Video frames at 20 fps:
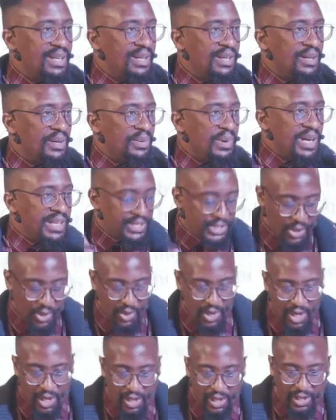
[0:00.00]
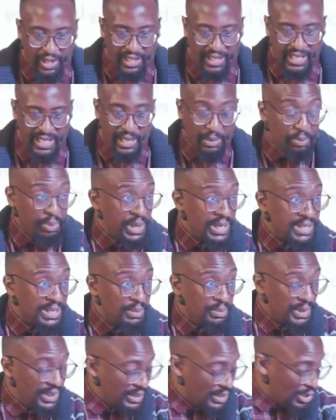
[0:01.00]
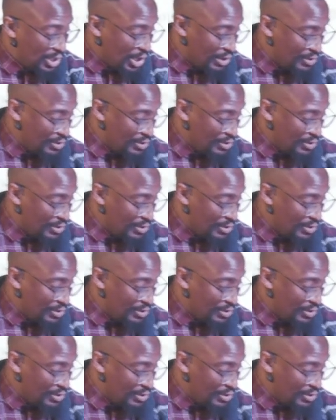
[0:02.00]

Right? So Gideon brings a meal, God